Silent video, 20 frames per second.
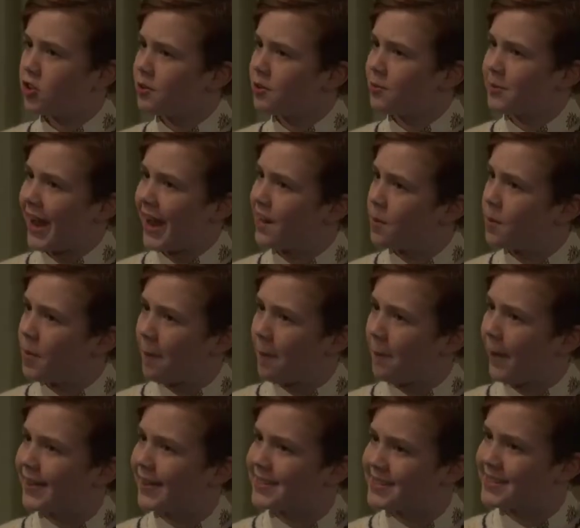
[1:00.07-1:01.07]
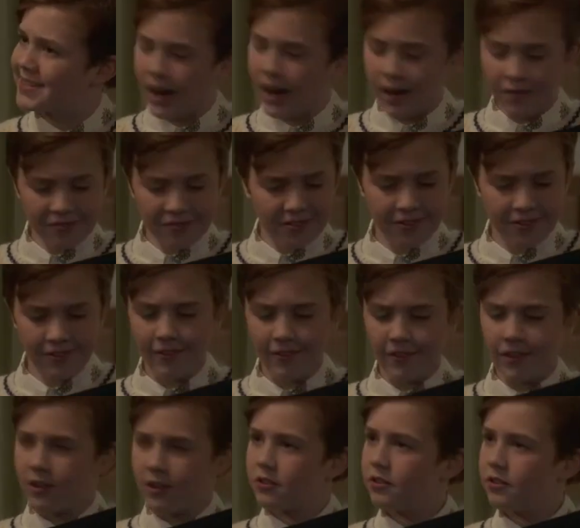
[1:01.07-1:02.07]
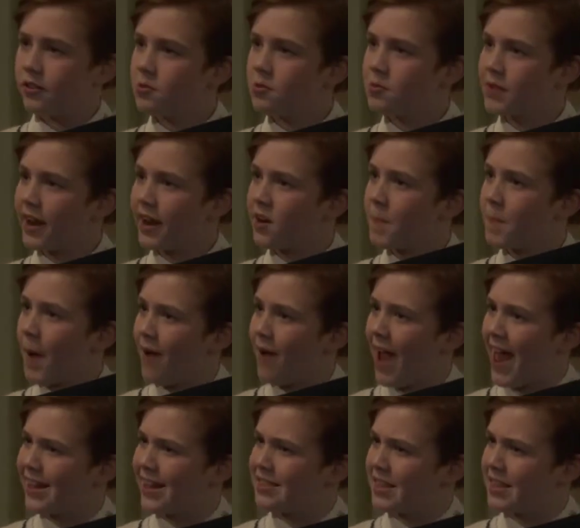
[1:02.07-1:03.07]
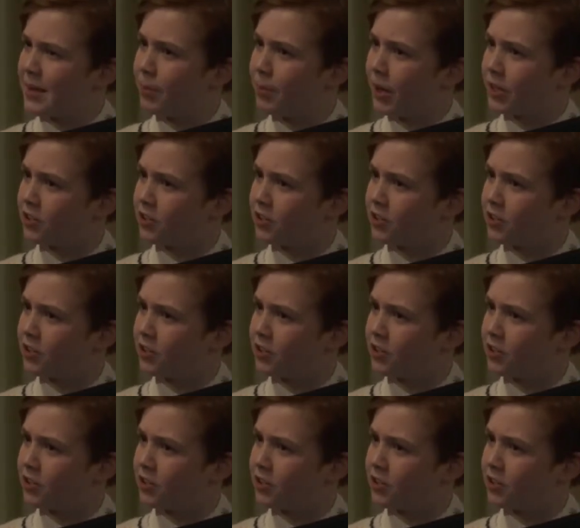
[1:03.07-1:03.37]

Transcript: don't care about my stuff. You don't care about anything but